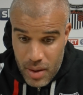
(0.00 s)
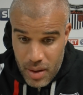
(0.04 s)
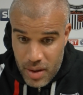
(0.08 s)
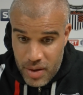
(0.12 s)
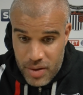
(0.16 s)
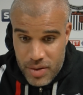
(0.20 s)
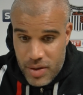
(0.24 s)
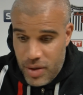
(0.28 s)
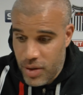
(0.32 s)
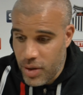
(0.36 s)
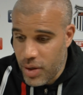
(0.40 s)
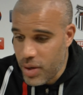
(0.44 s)

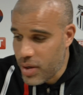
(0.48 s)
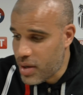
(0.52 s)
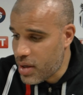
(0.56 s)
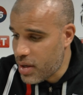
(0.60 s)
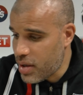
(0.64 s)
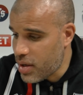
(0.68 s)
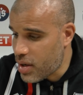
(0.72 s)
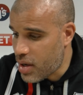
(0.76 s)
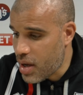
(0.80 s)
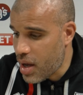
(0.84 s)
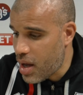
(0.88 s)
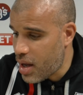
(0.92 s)
Listen,
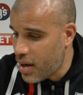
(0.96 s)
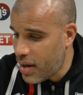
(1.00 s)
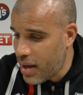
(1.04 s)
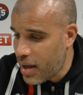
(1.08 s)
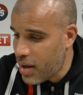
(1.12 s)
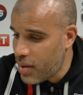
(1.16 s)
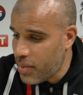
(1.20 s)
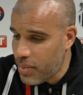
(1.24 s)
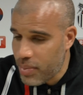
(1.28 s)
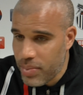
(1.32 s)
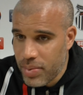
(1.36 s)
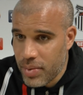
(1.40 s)
you can't
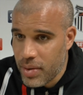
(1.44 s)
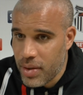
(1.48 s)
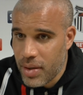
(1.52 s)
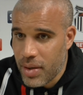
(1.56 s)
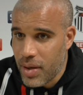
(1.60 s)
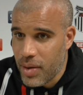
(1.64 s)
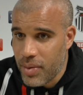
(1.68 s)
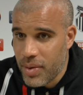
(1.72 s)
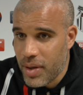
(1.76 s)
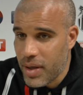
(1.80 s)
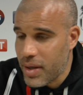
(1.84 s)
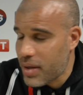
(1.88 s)
help.
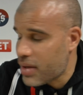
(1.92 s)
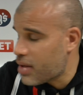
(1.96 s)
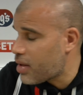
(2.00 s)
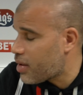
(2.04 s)
You know,